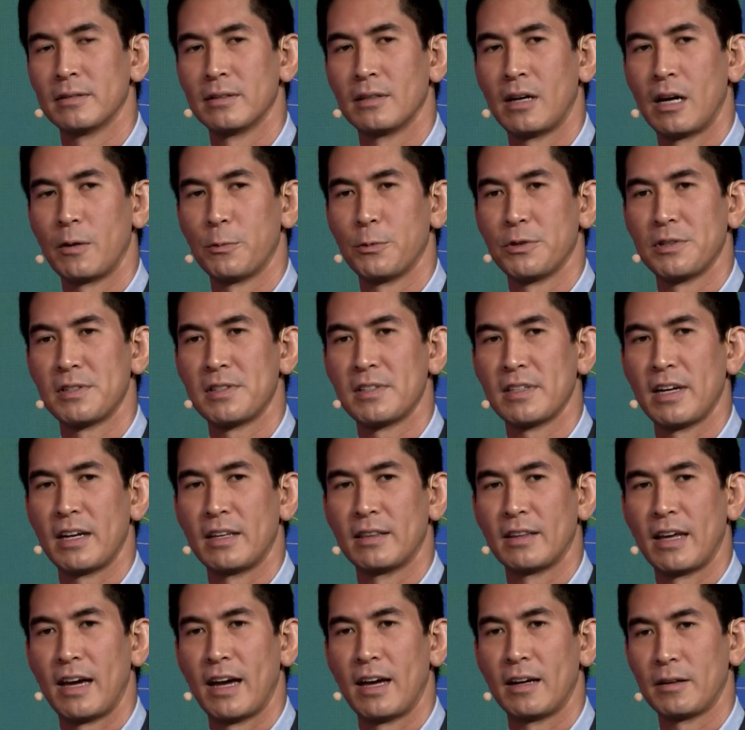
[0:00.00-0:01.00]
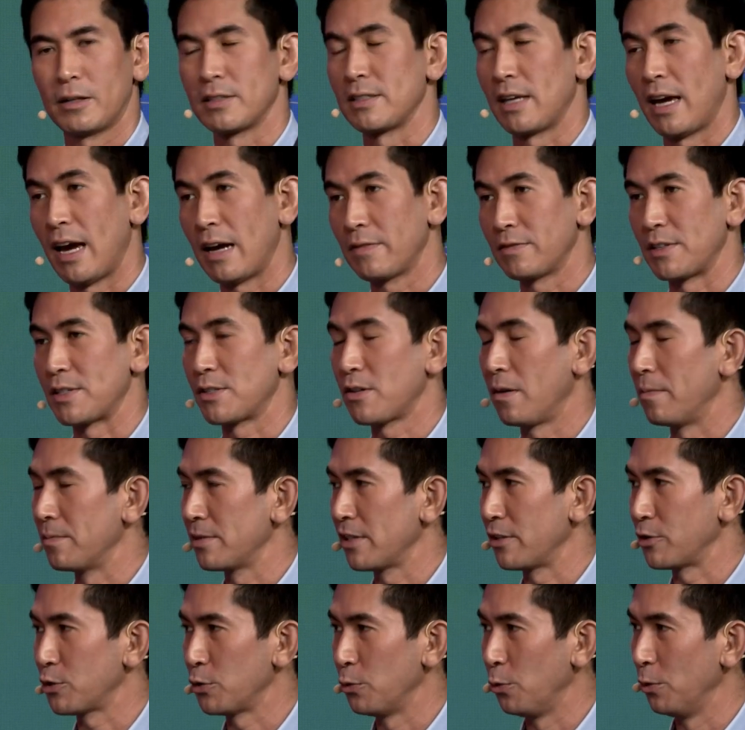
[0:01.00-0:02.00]
I would say that, because I have this
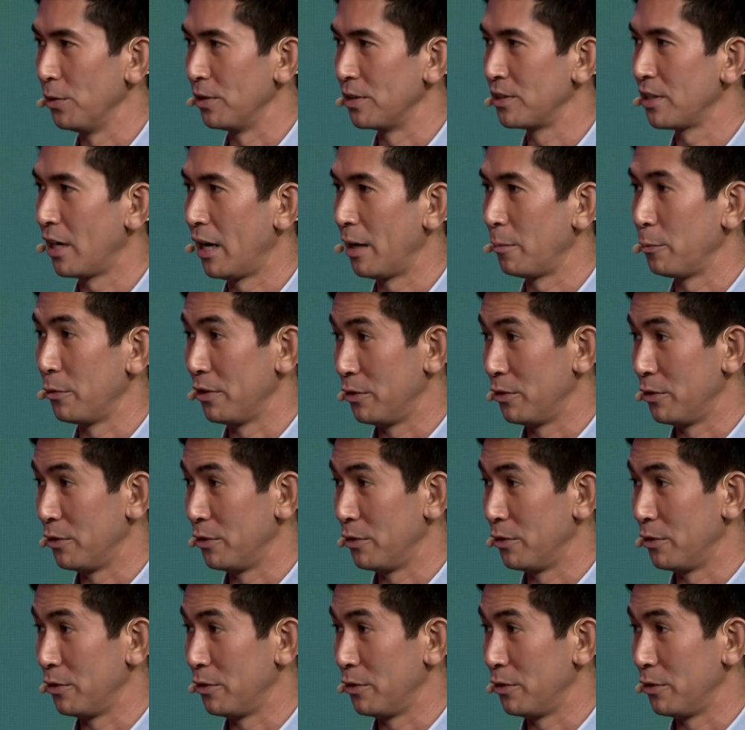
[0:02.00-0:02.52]
conversation all the time